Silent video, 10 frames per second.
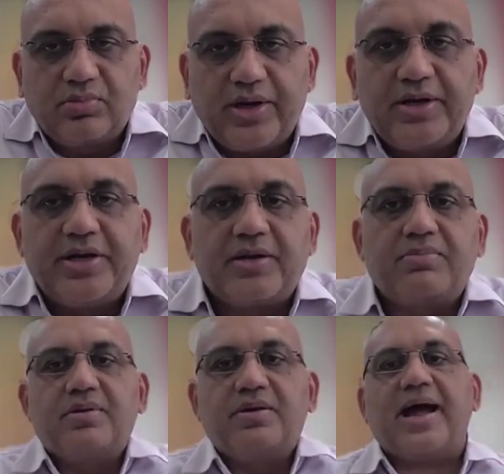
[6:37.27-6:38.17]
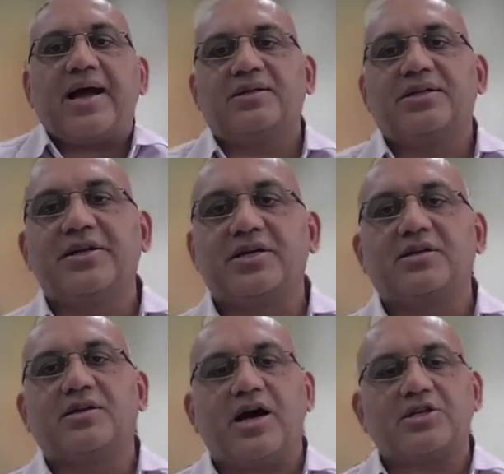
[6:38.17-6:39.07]
Indian
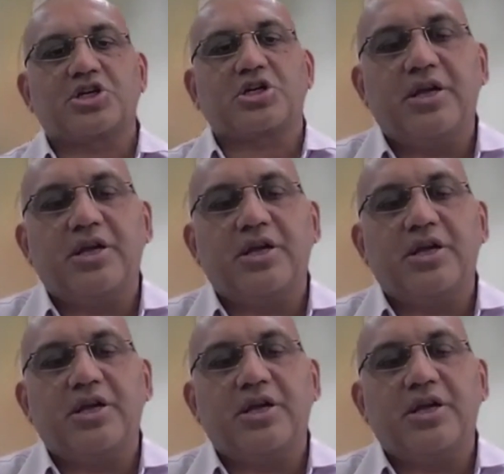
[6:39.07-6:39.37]
large